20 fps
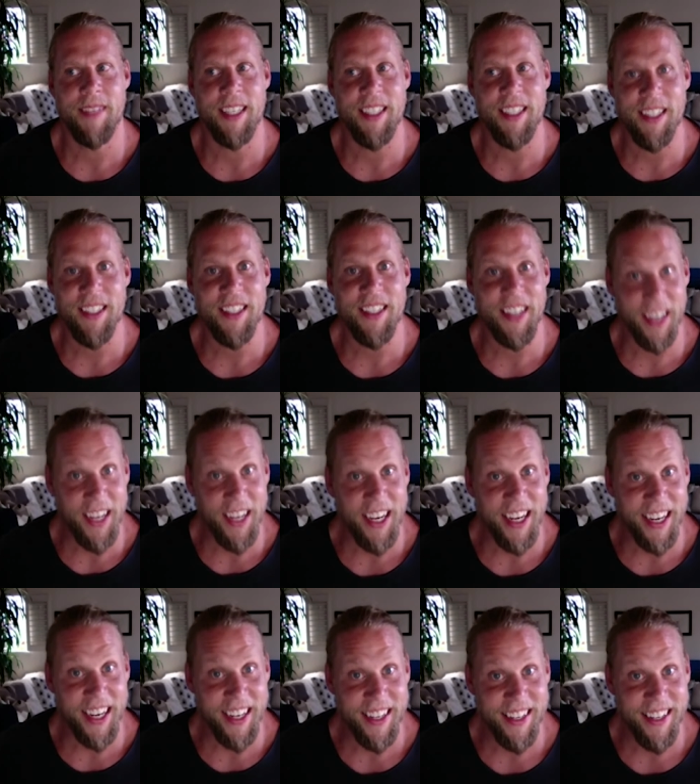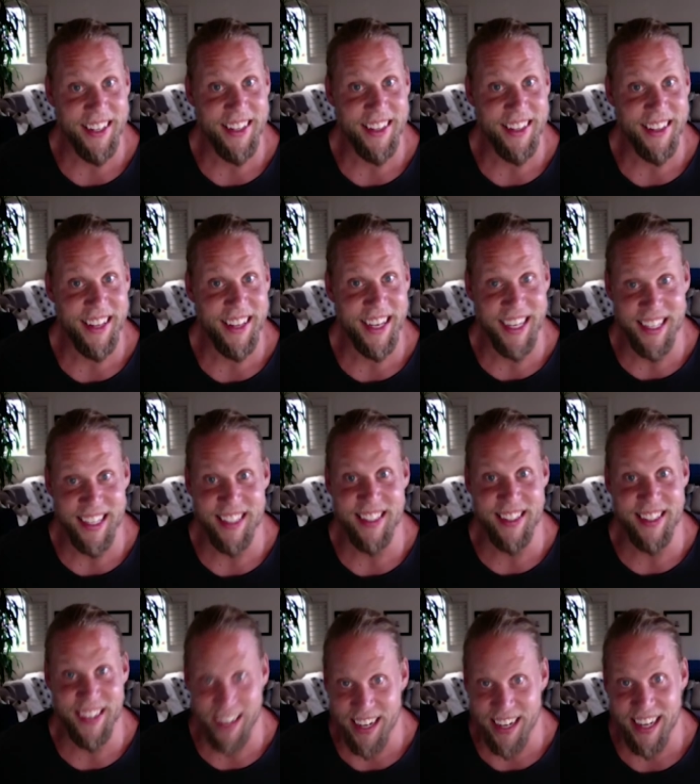is good. Like it's
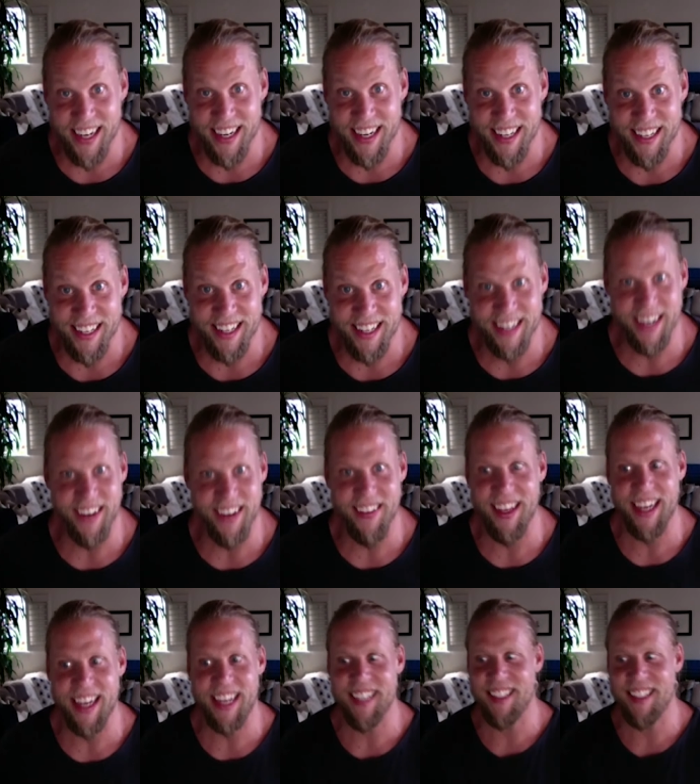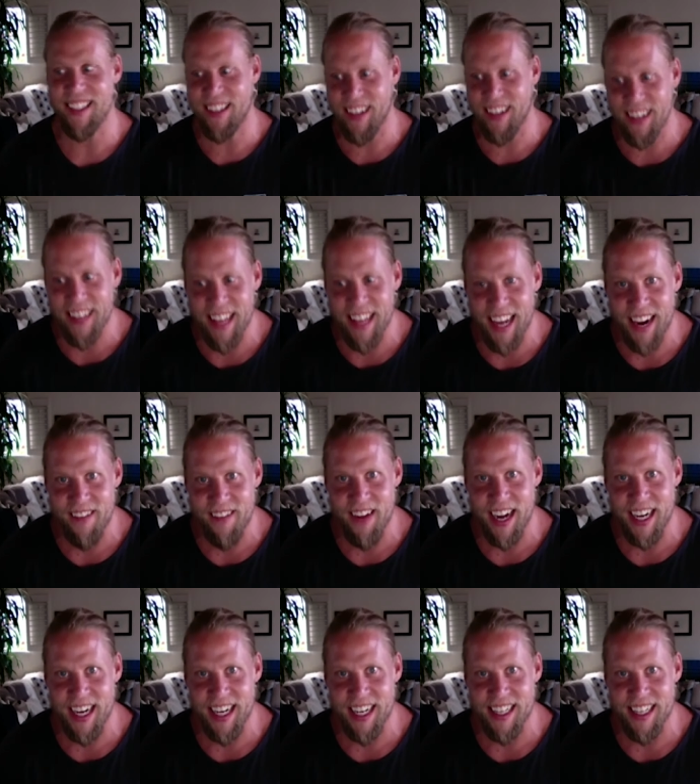yeah. good. You yeah. know, like it's good that I'm
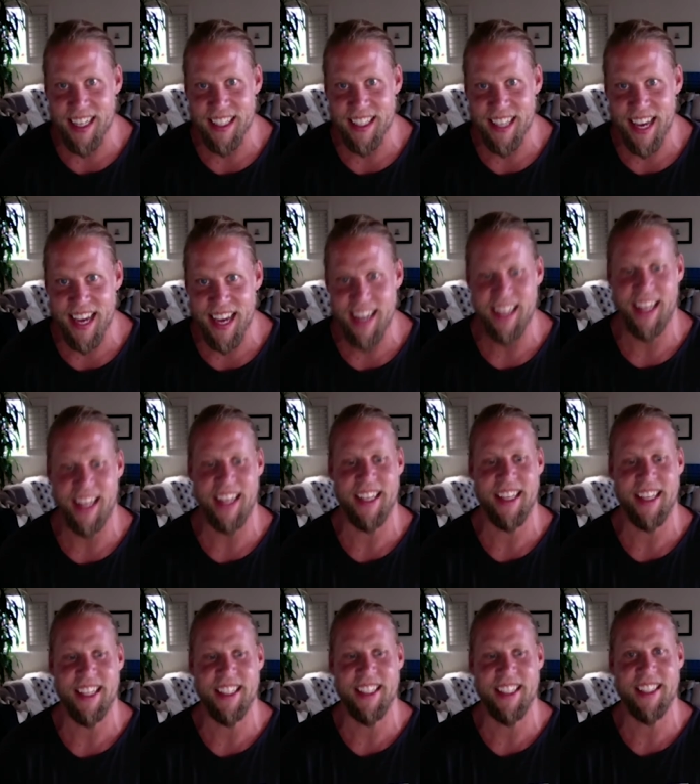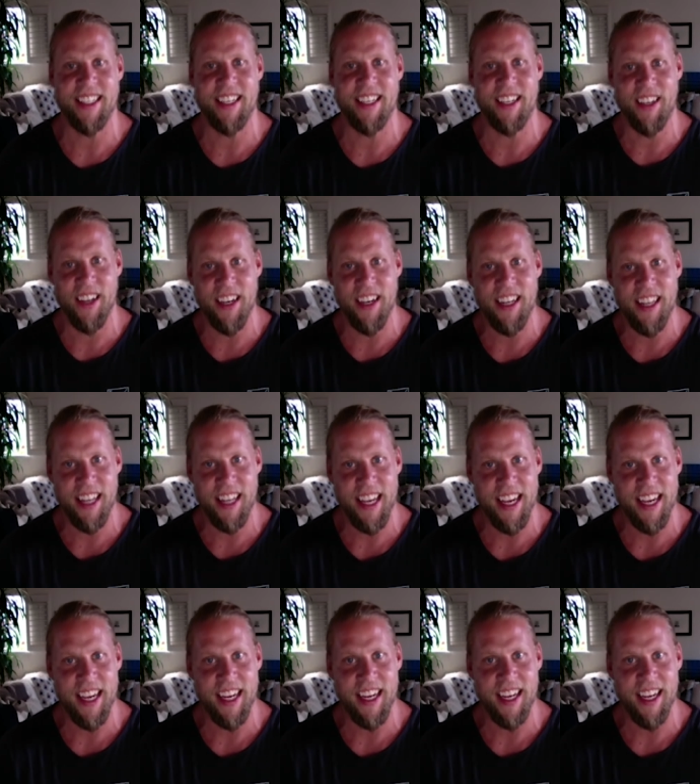not eating this cake. Like this is a good
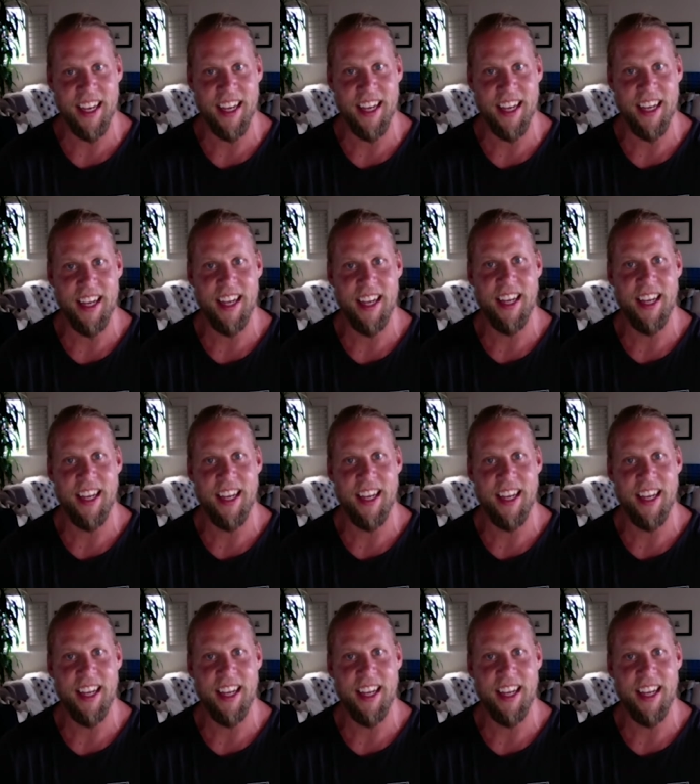thing. Yeah.